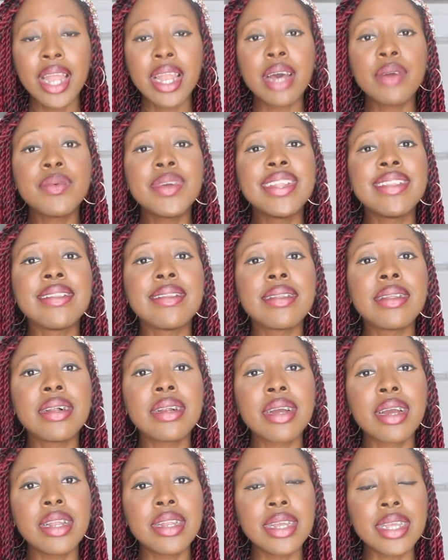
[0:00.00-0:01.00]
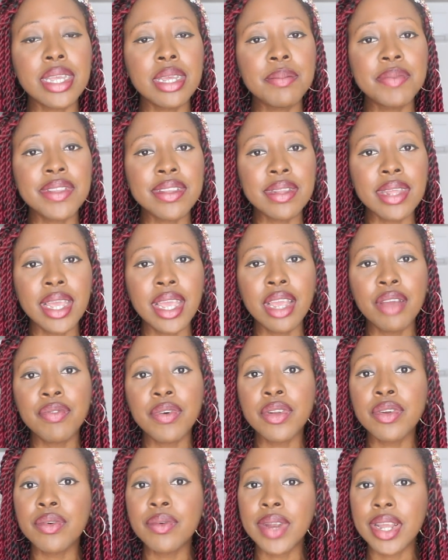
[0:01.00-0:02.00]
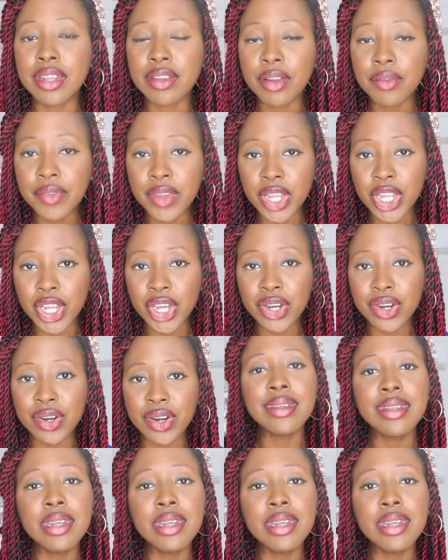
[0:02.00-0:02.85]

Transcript: that we're still gonna keep seeing for the rest of the year.